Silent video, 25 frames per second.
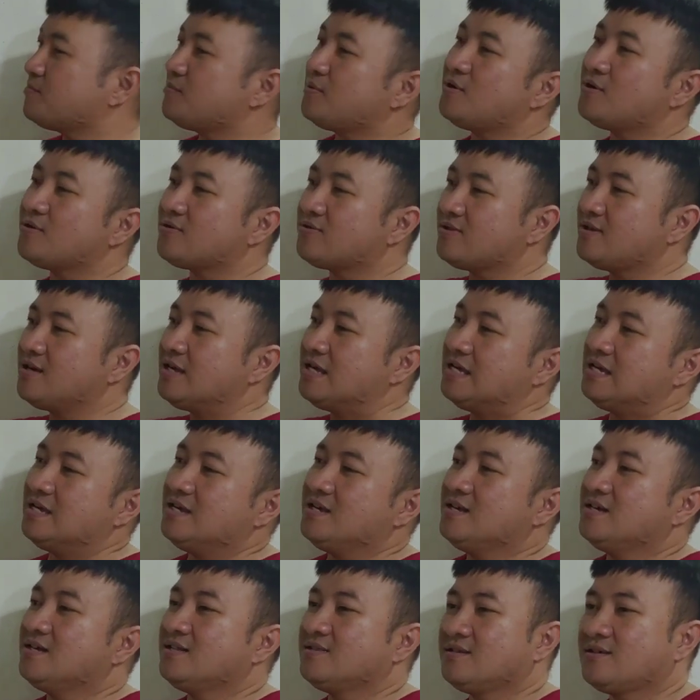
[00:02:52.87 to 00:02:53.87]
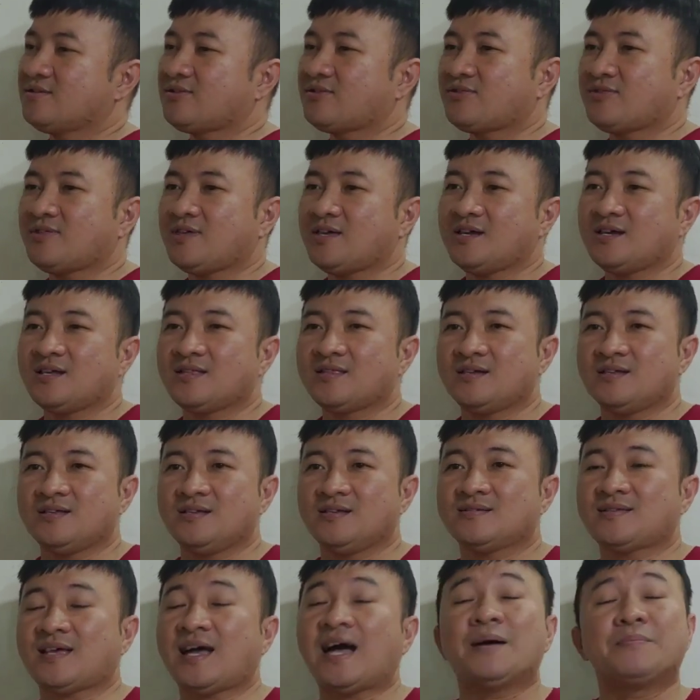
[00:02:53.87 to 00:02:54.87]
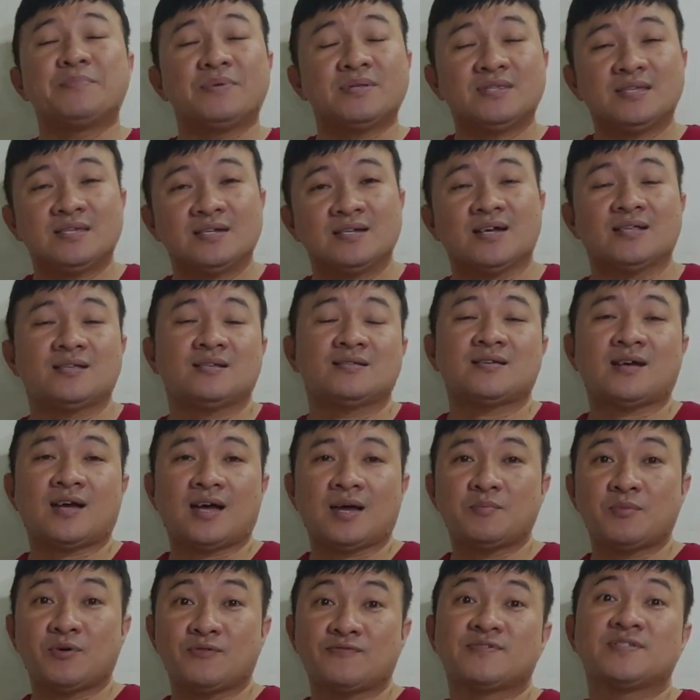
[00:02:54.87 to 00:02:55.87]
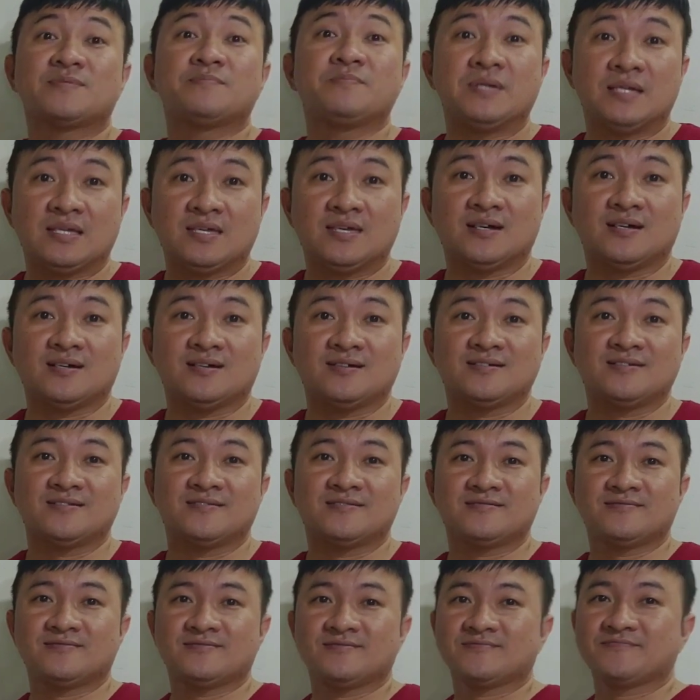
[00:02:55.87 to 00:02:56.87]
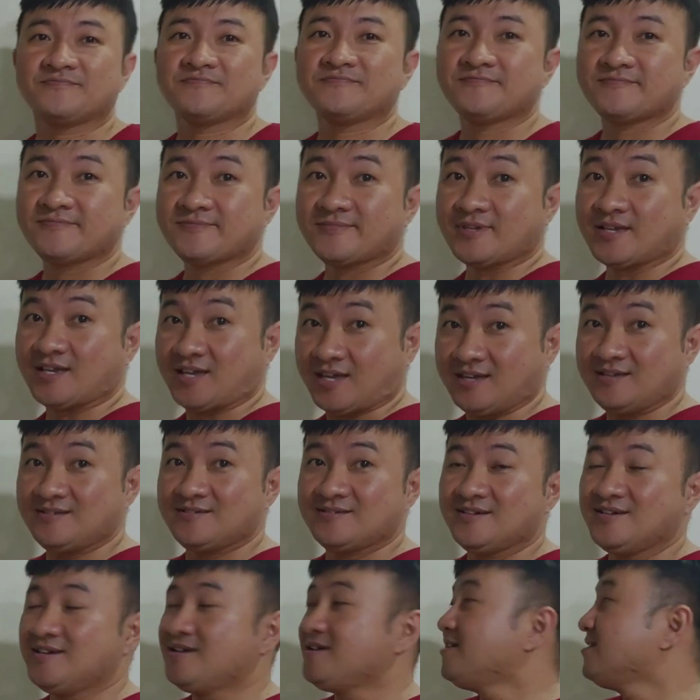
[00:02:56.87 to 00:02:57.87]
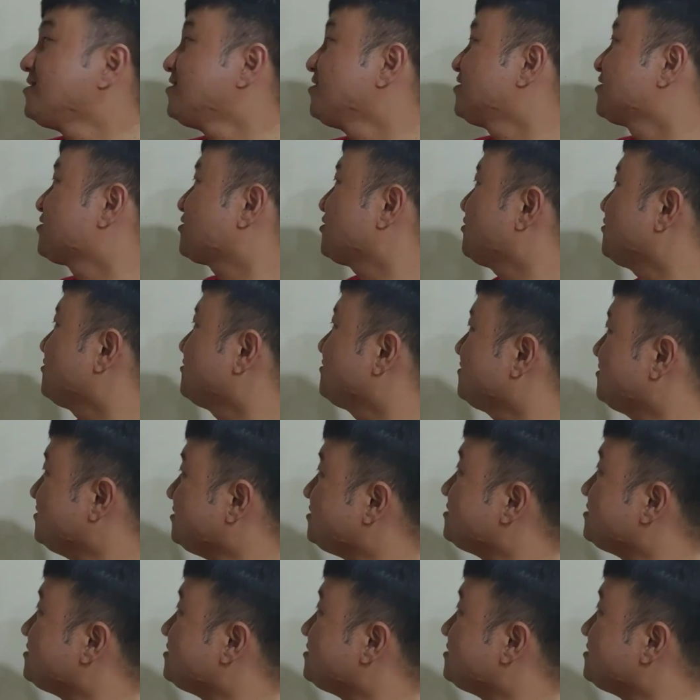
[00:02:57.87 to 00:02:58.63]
about the thing that is happening at the time of speaking. Okay, so